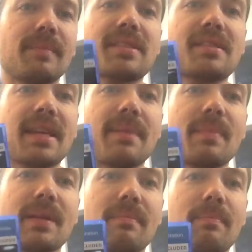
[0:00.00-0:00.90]
makes this game
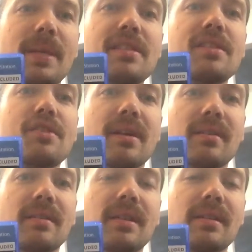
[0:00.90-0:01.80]
a piece of
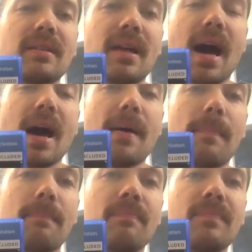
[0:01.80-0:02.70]
junk.
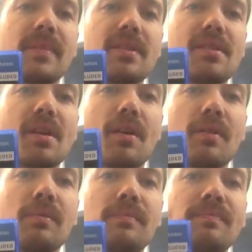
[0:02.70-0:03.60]

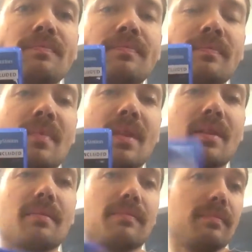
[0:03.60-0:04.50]
So
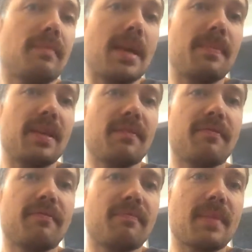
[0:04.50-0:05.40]
maybe
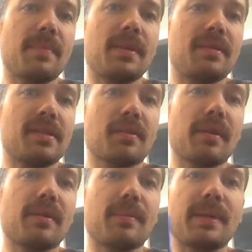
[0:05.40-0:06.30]
you
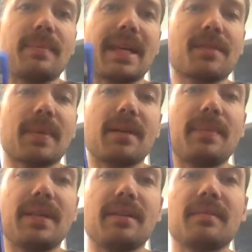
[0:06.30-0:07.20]
disagree with me, but that's my
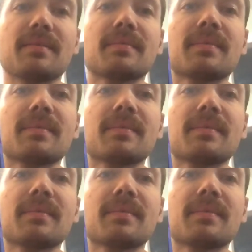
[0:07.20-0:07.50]
opinion.